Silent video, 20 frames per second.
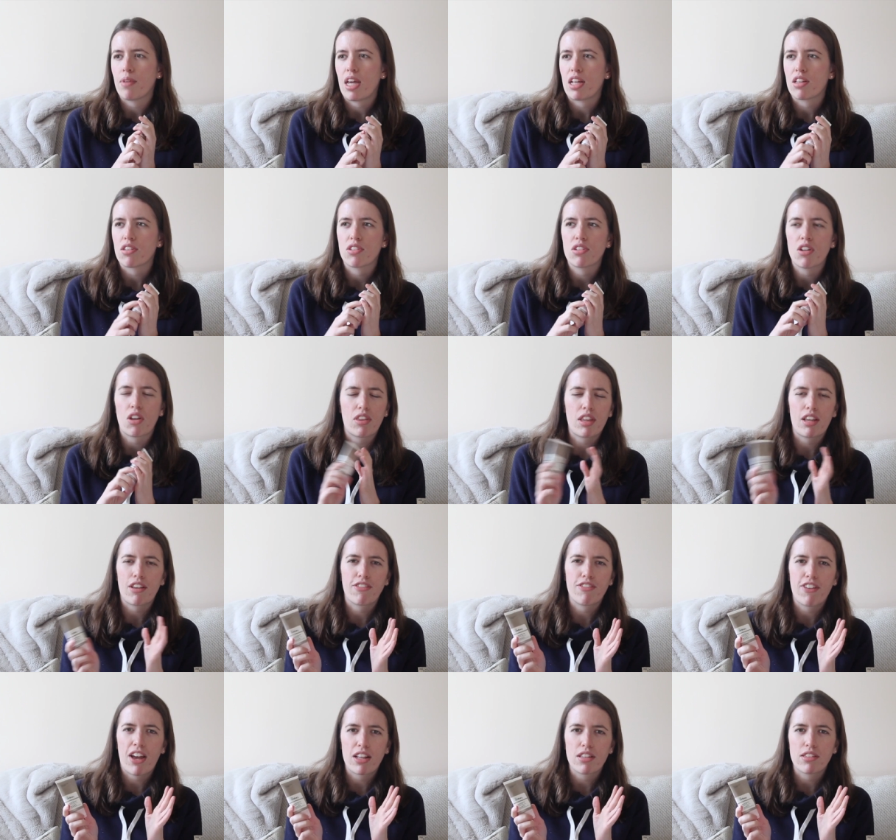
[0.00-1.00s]
It's nothing
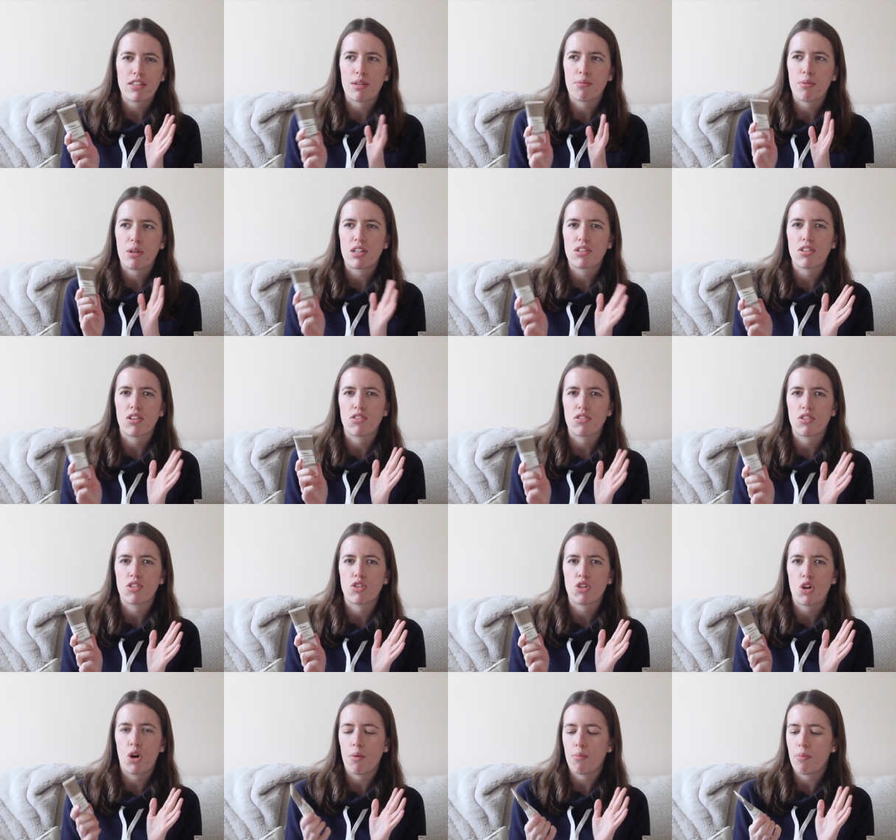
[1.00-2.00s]
fancy but it does the
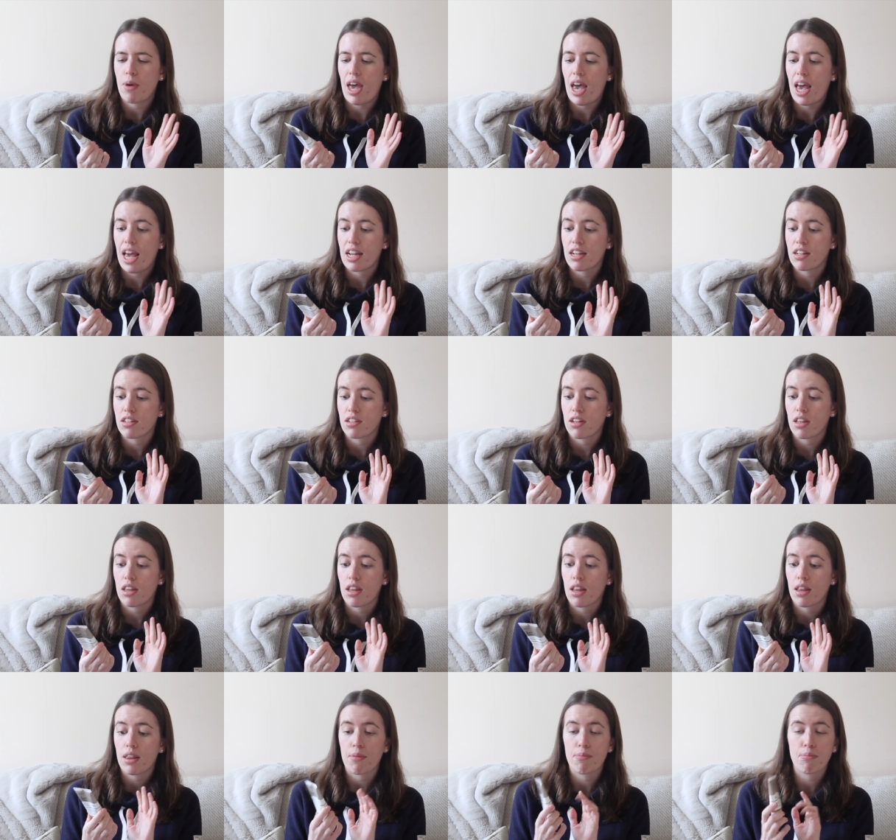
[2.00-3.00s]
job and
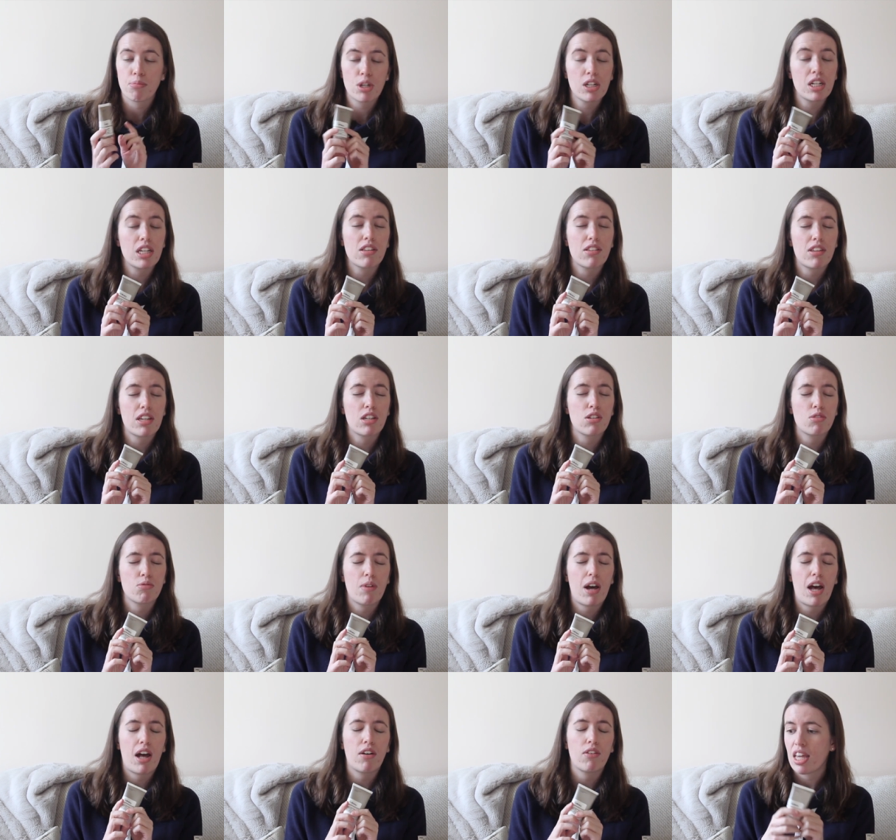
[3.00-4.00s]
the brilliant thing as
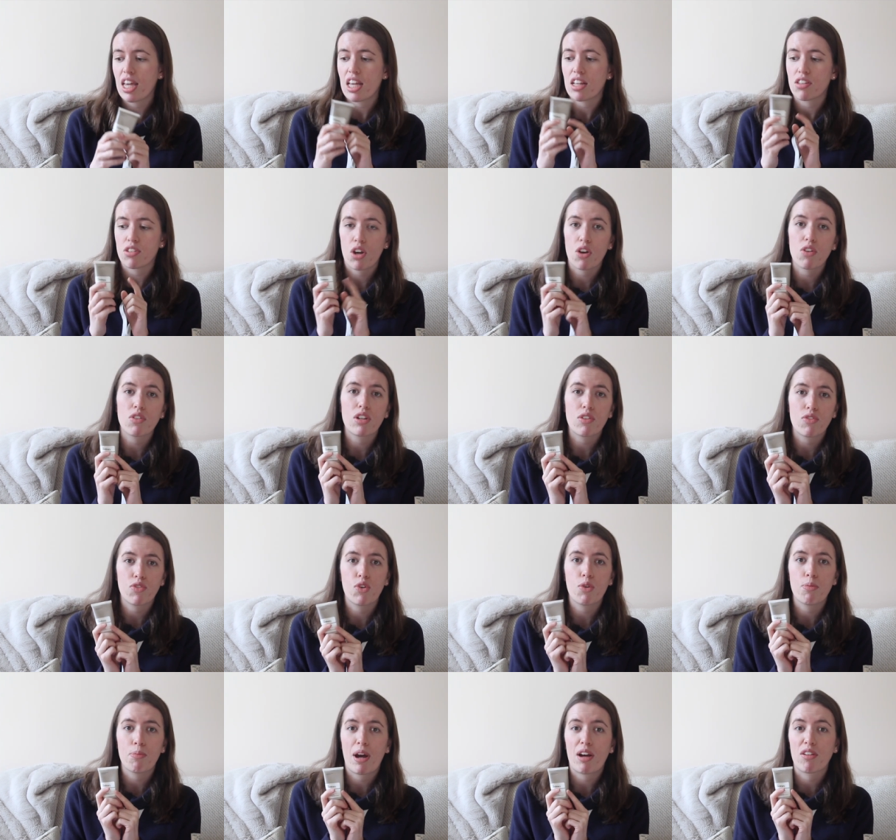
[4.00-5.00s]
well, it's only
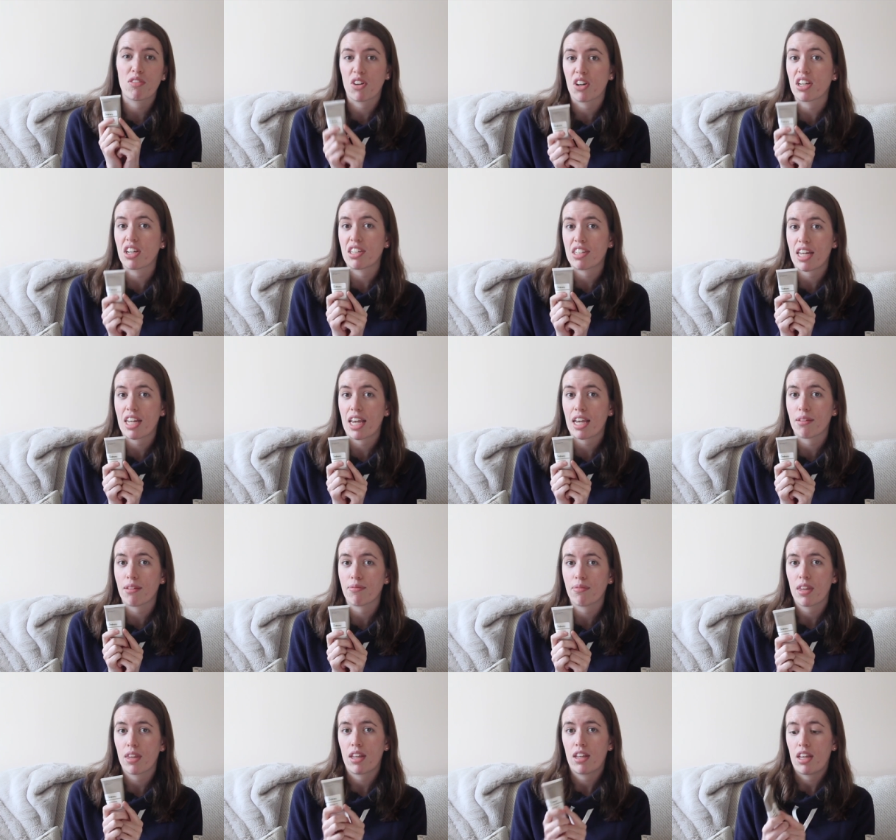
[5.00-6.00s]
£4.90
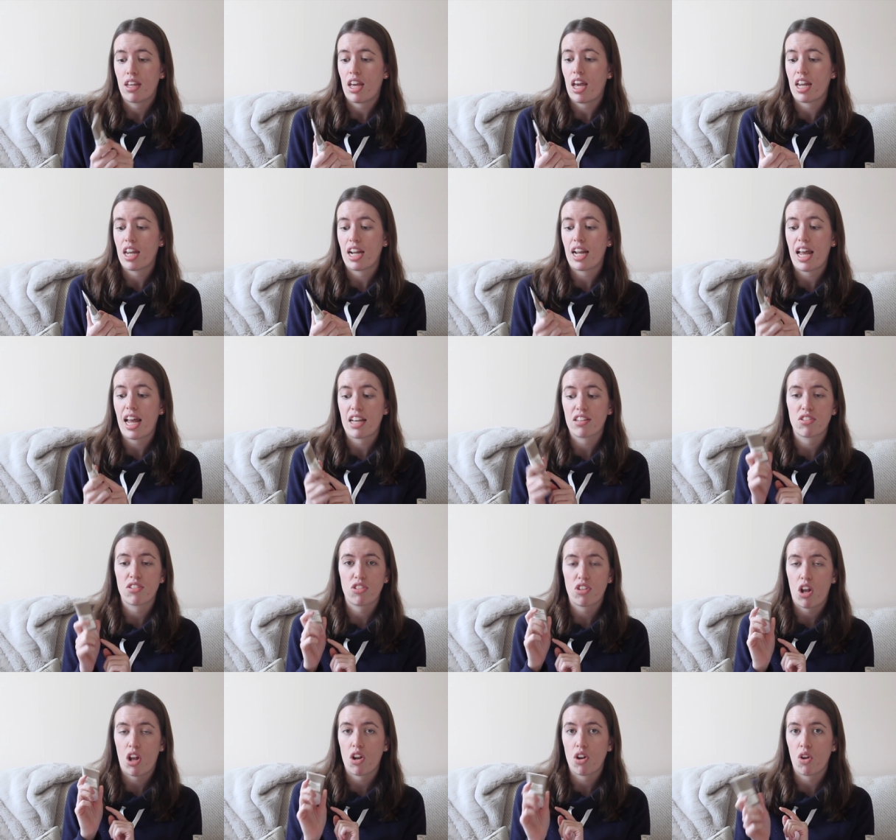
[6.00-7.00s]
and it
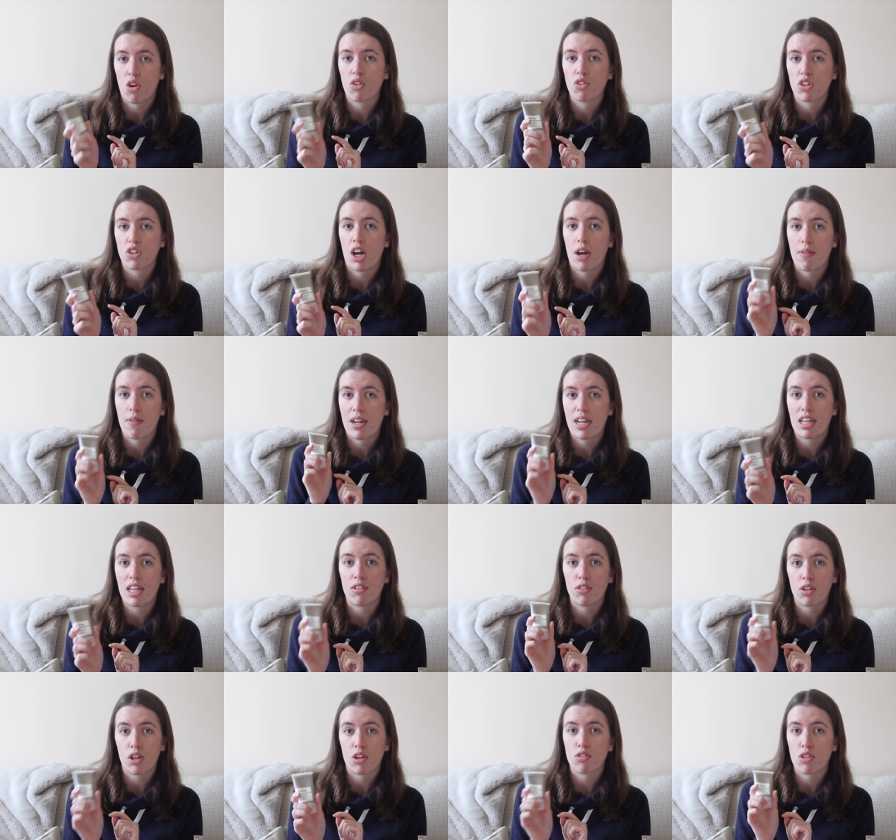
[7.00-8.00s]
lasts a long time, a
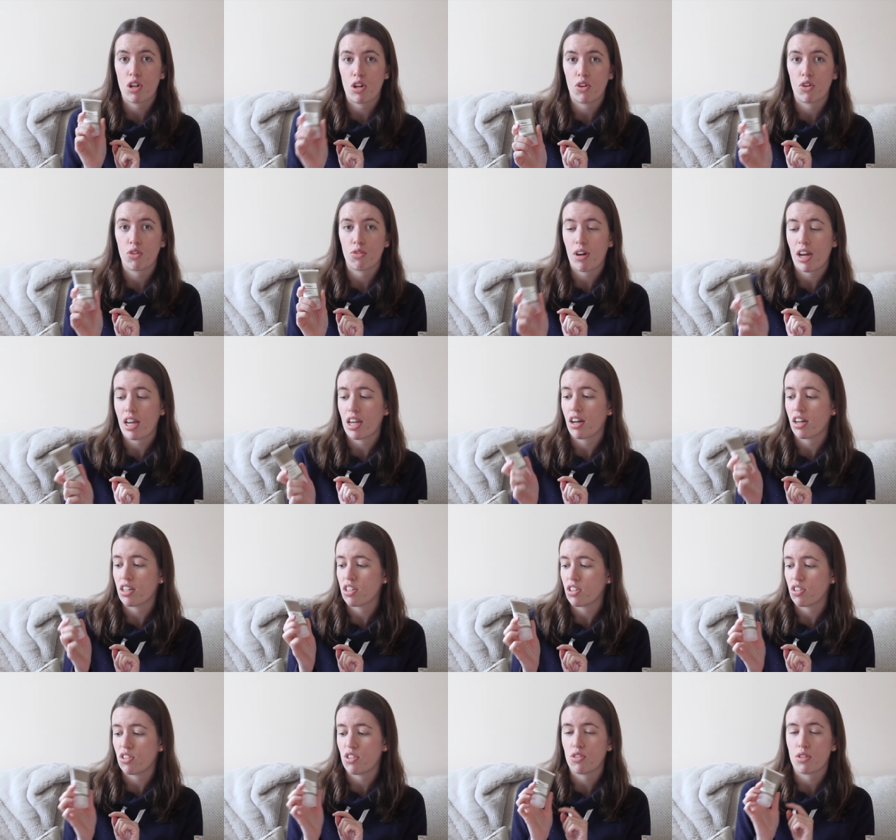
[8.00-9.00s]
little goes a long way. I
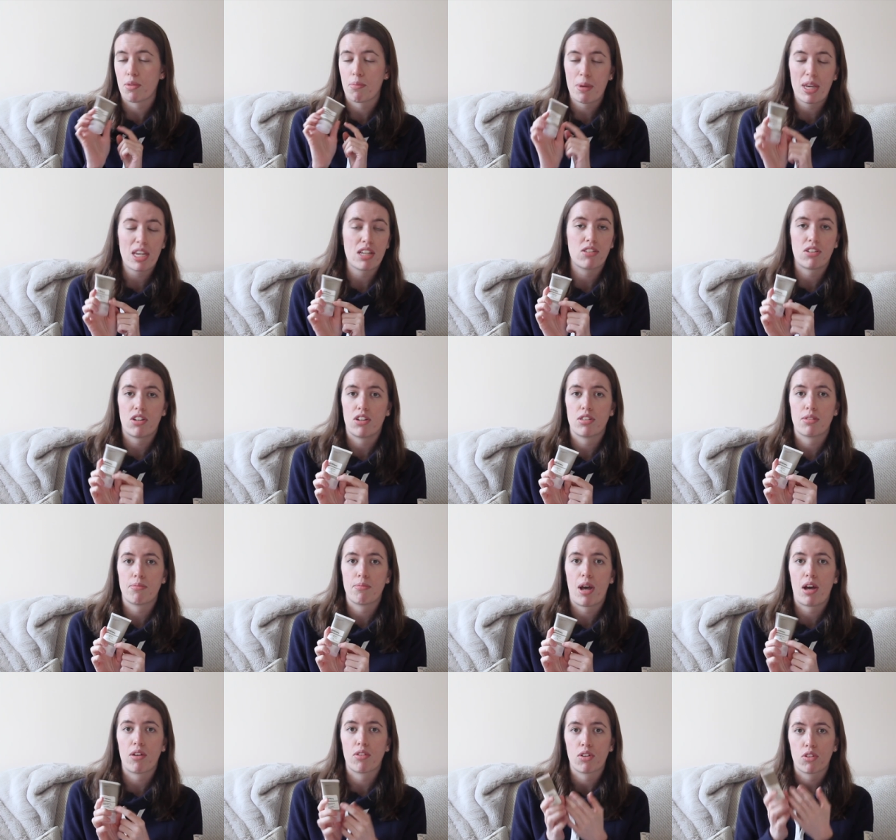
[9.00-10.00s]
just use a pea size
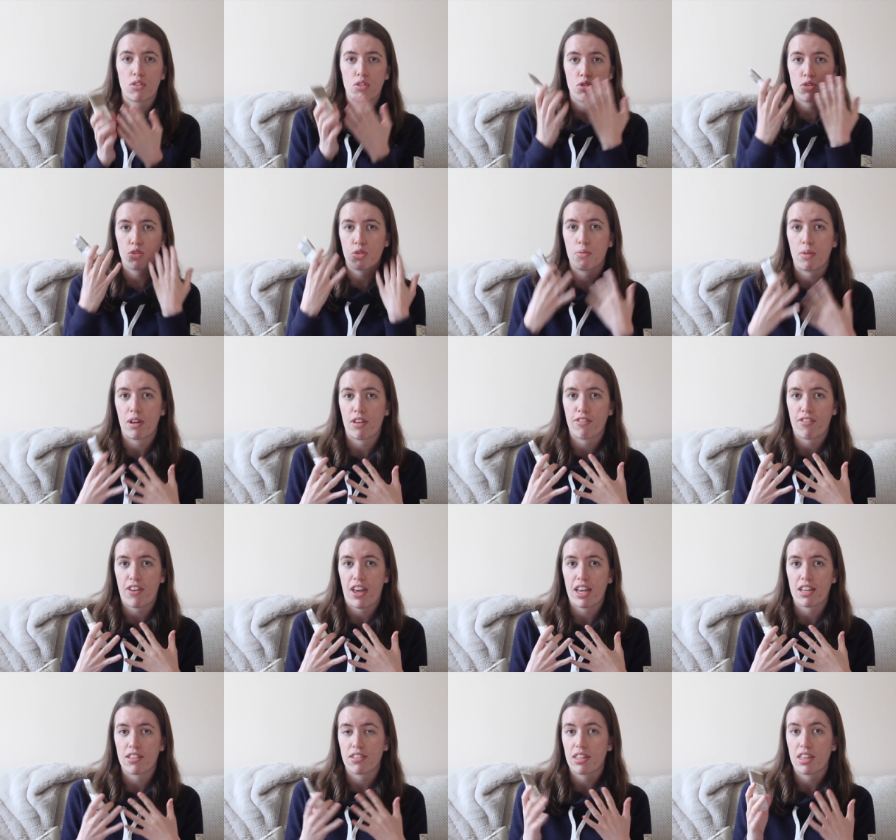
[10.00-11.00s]
amount across all my
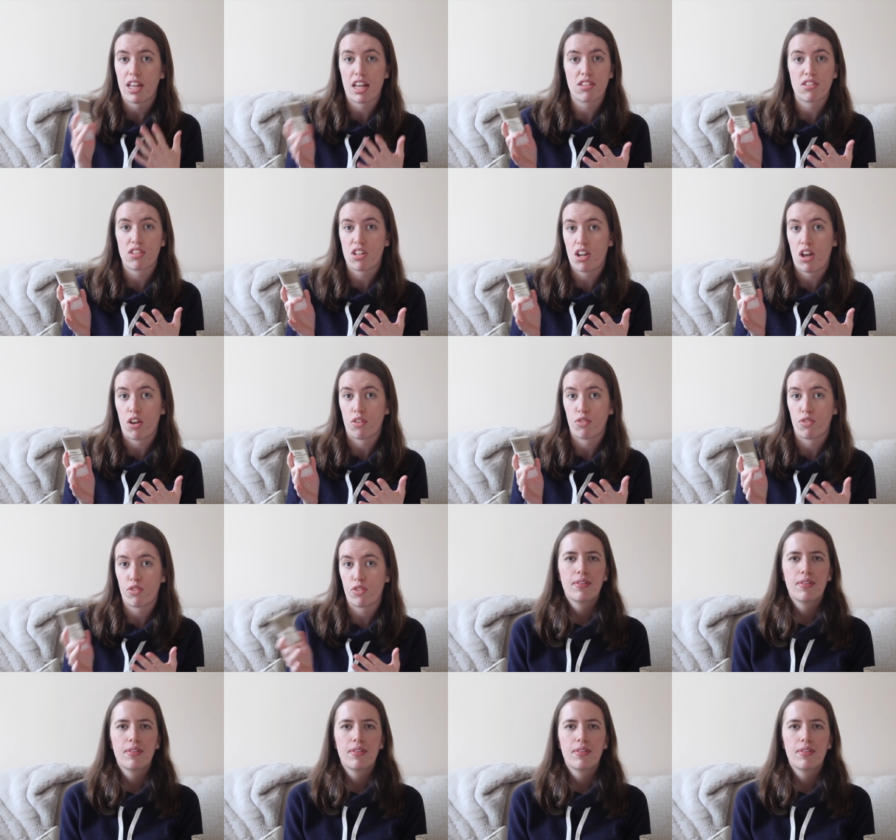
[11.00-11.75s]
face and that's enough.